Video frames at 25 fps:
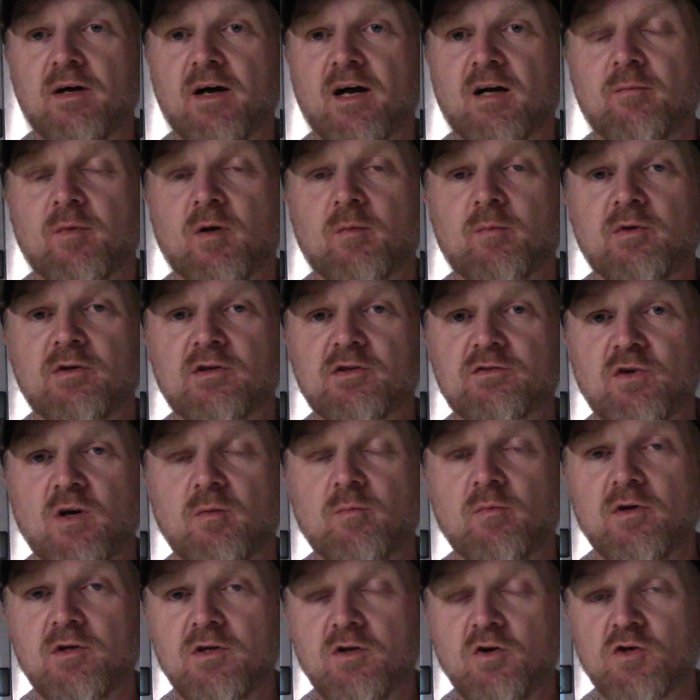item that'll be
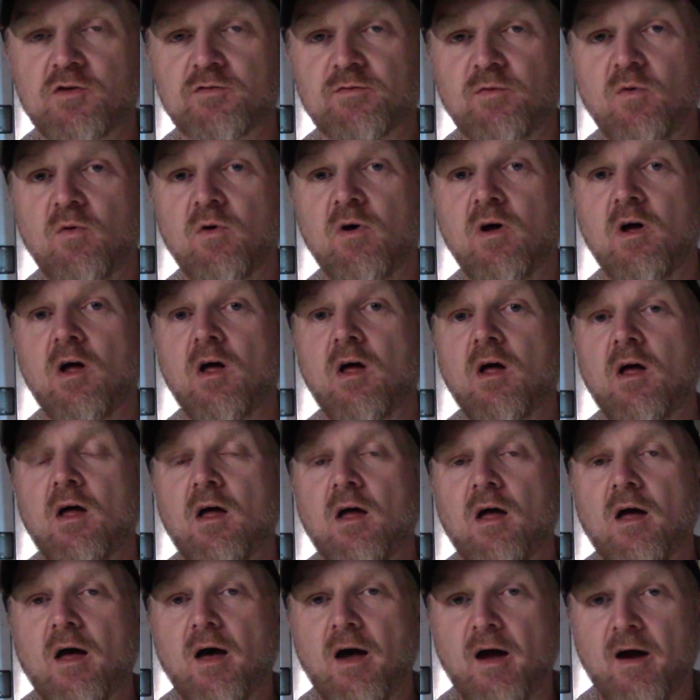extremely useful
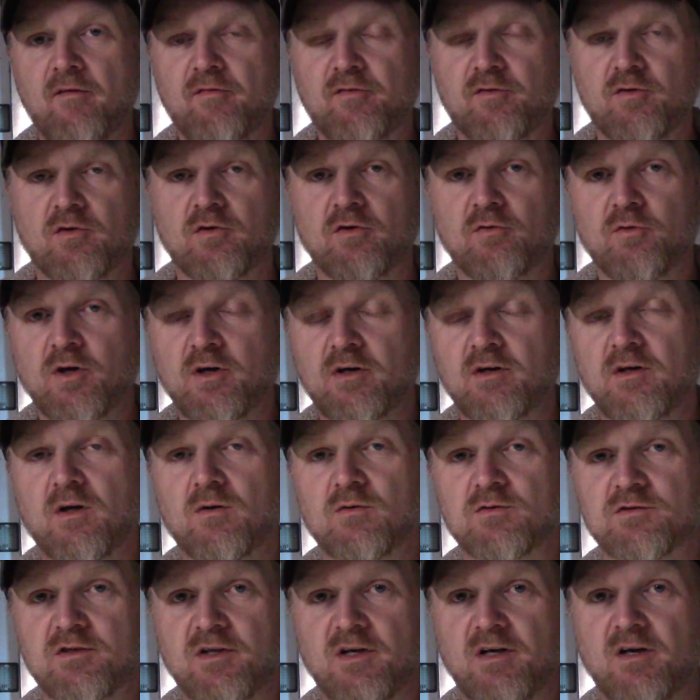after the grid
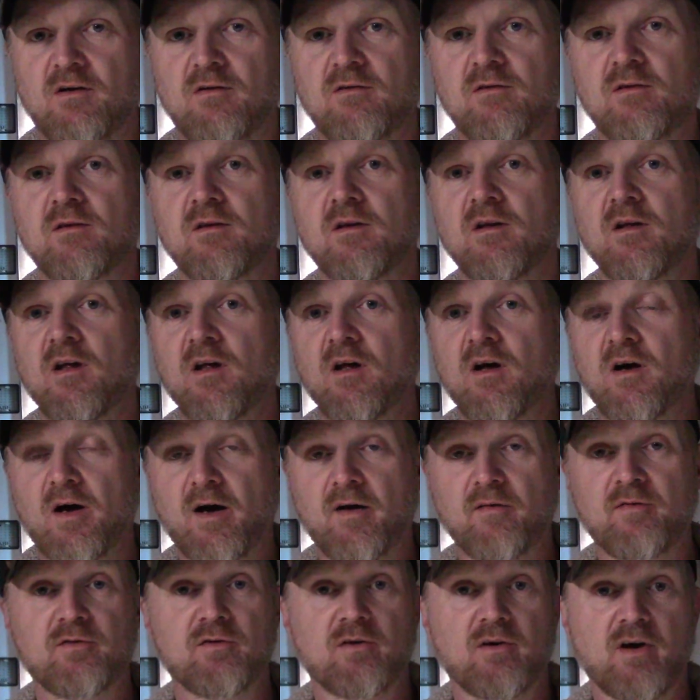goes down,
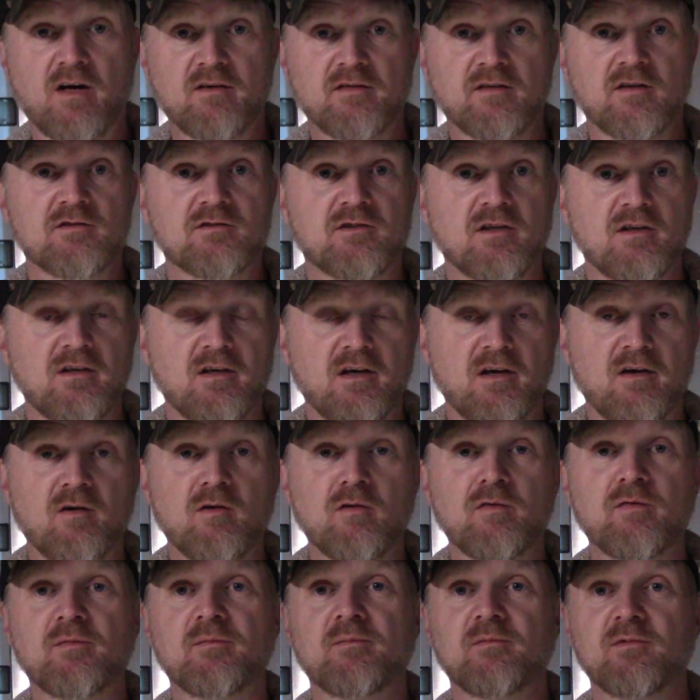after
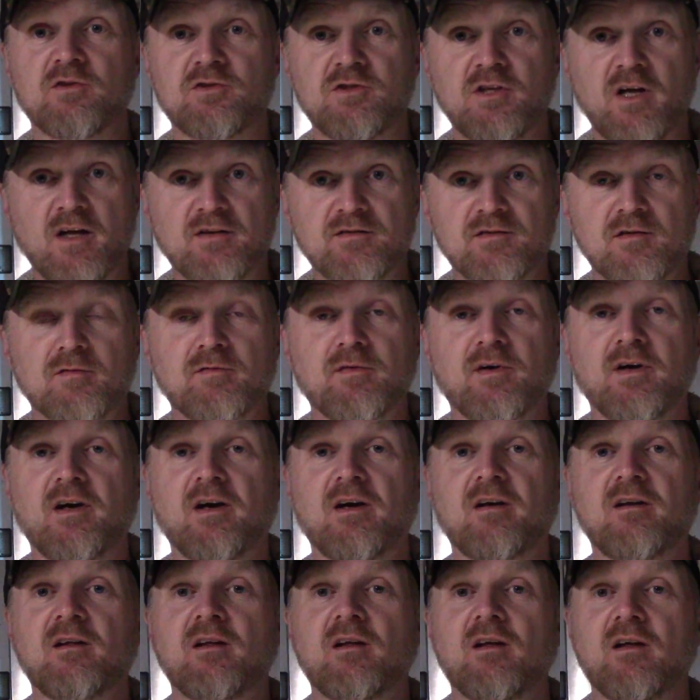SHTF, the shit hits the
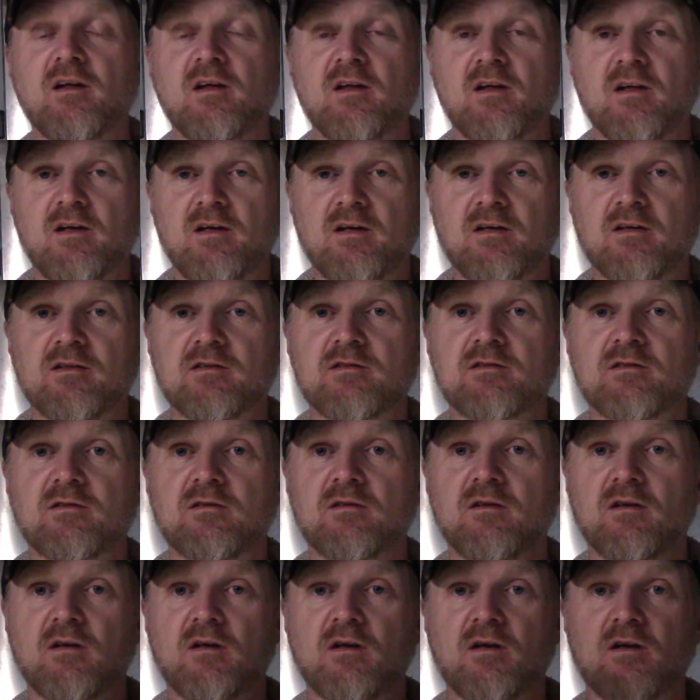fan,
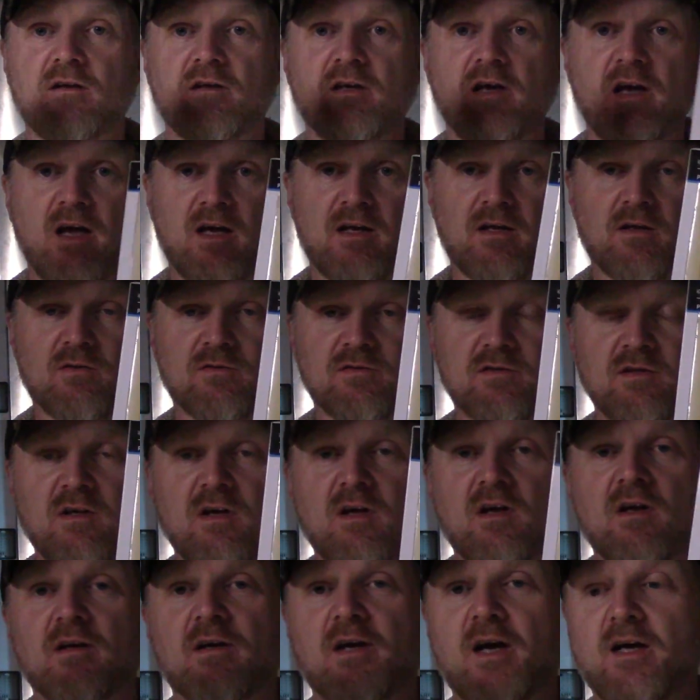is candles.
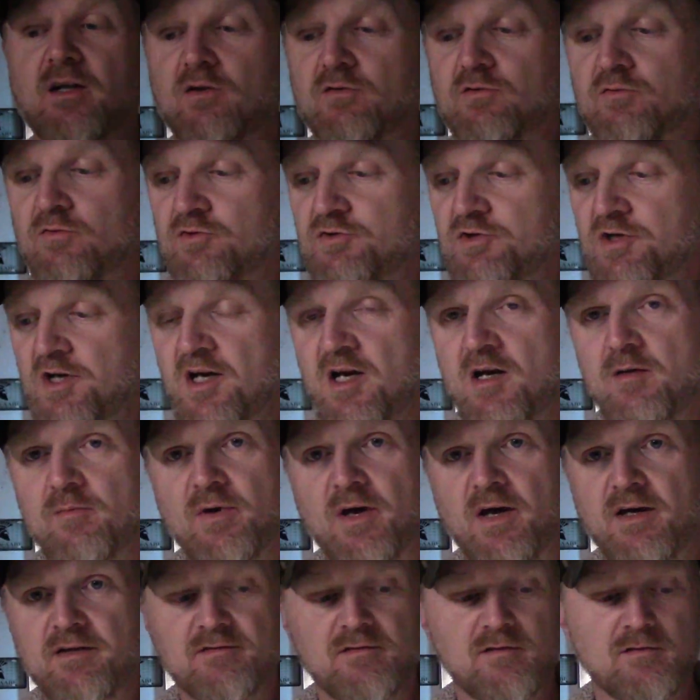Candles are
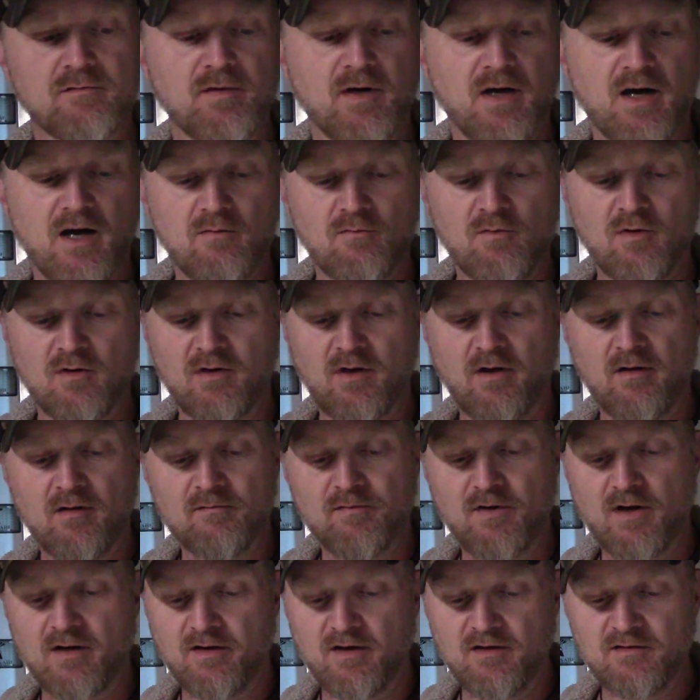cheap, easy to find right now. You
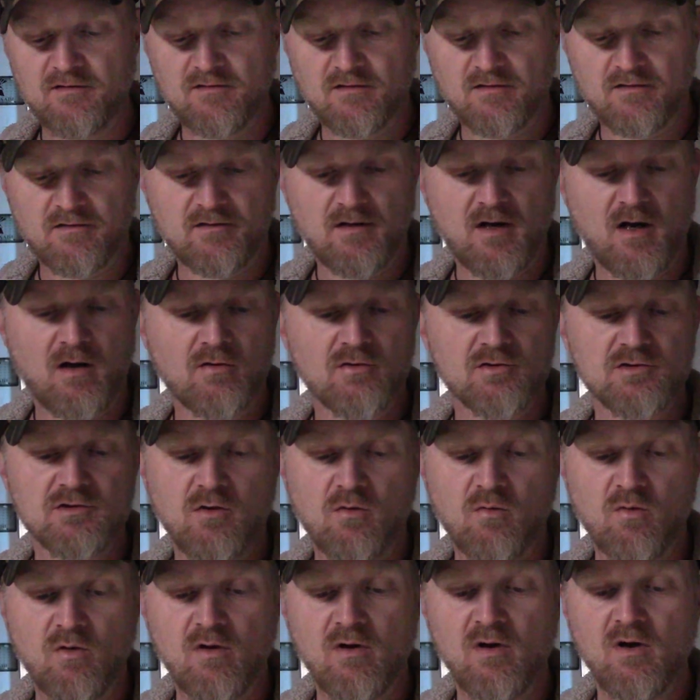can find these at the dollar
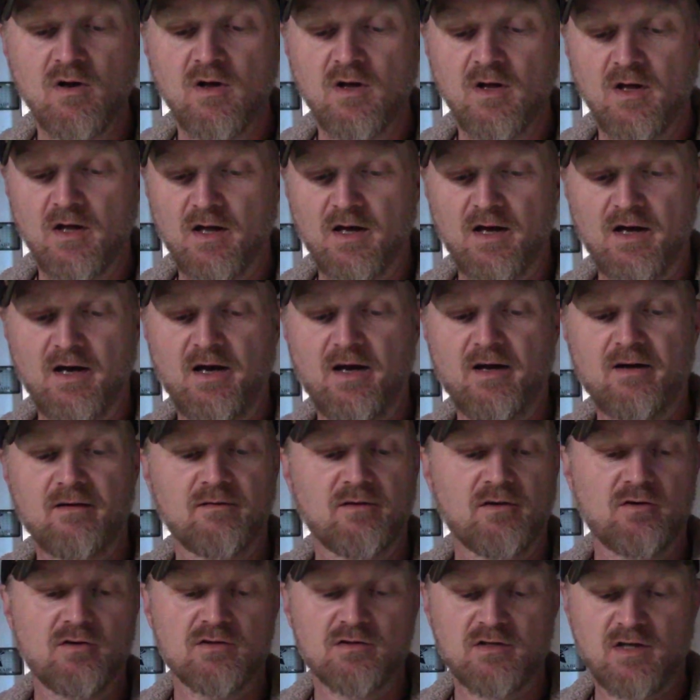store,
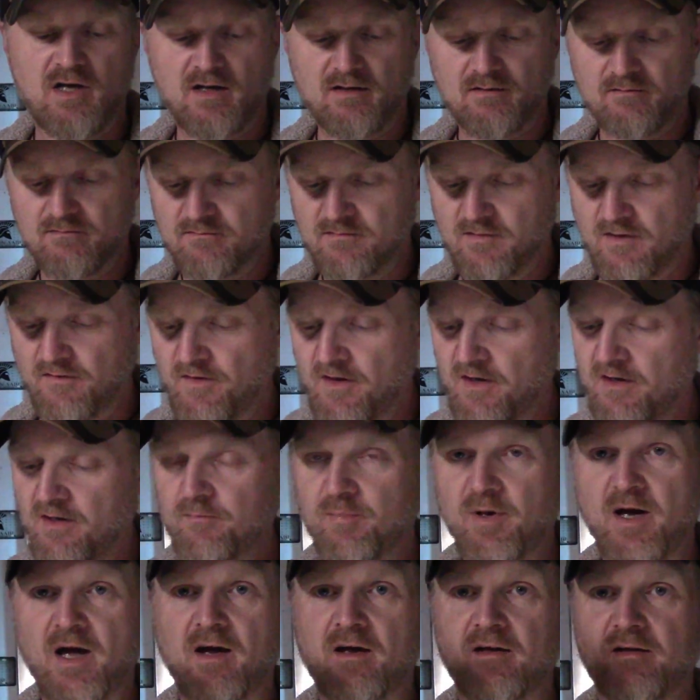and they're just like, I think a
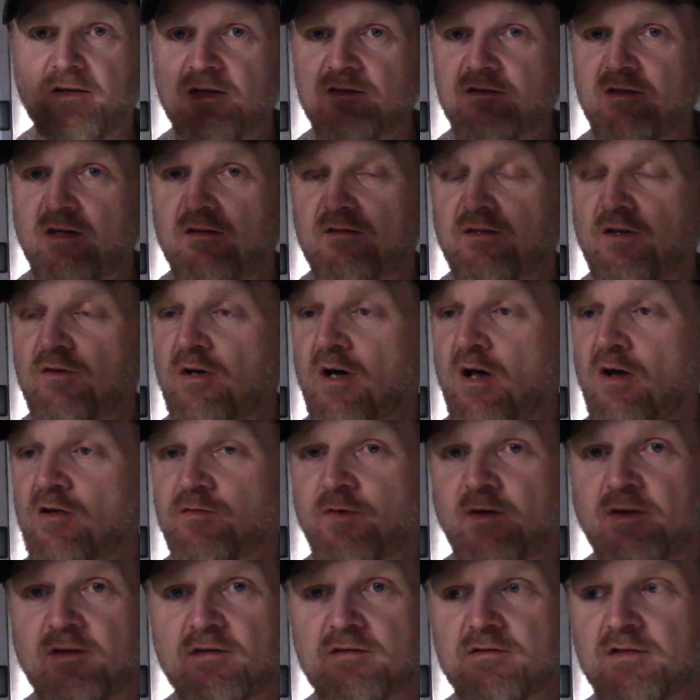pack of these like
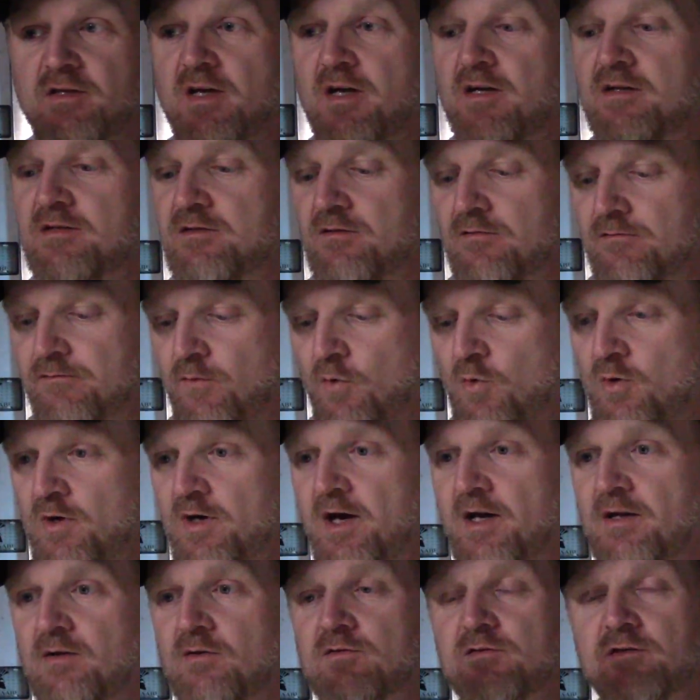$2.50. There's 4
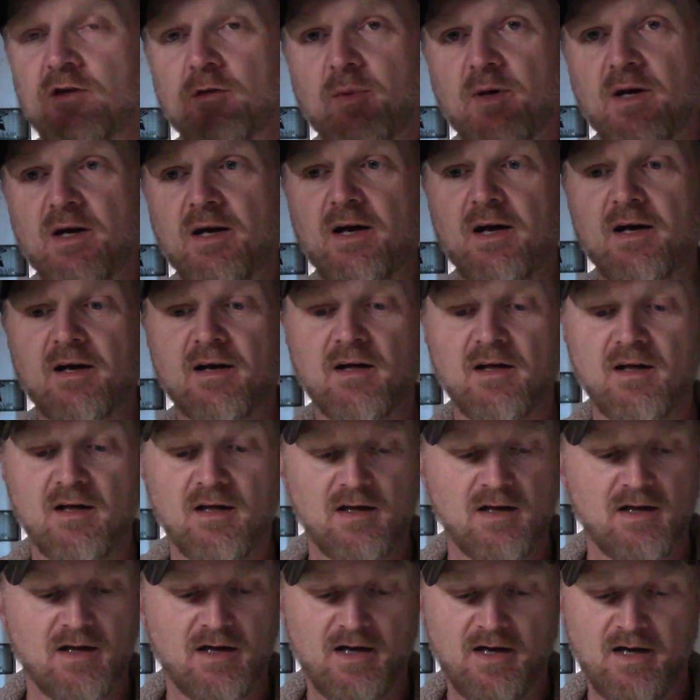candles in a pack,
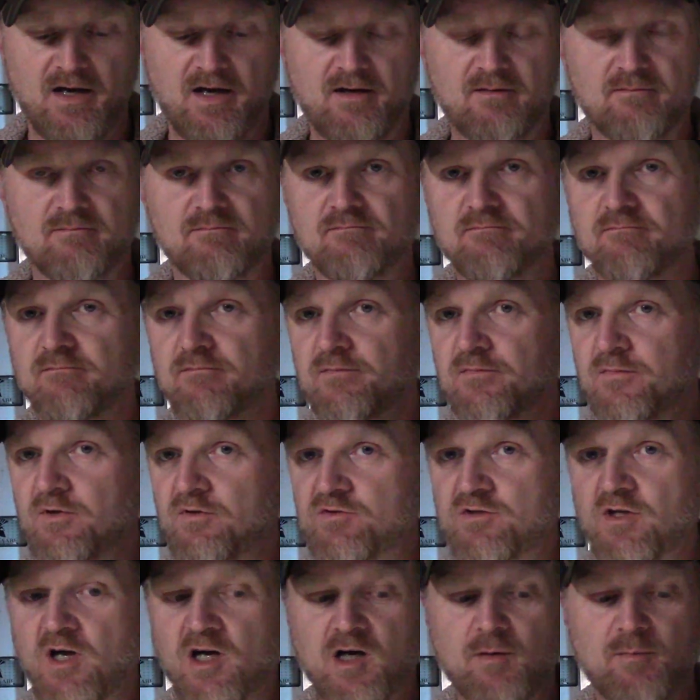and you
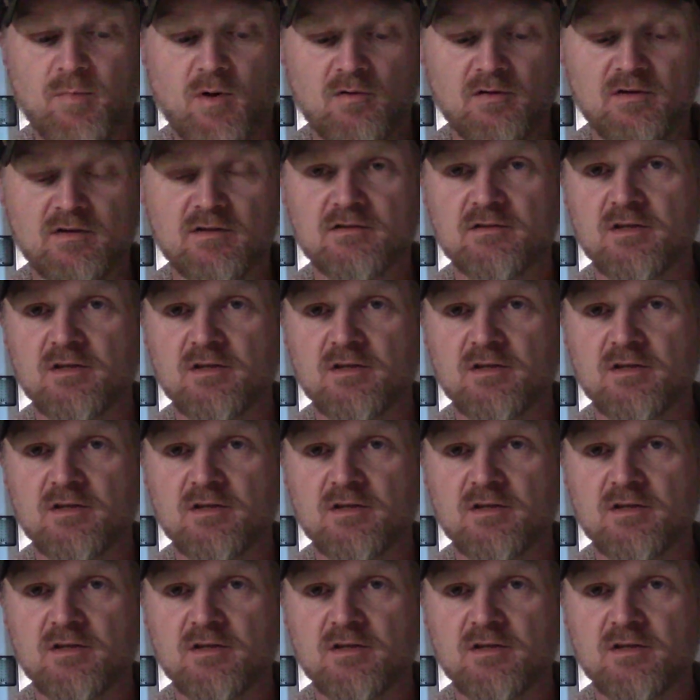stock up on these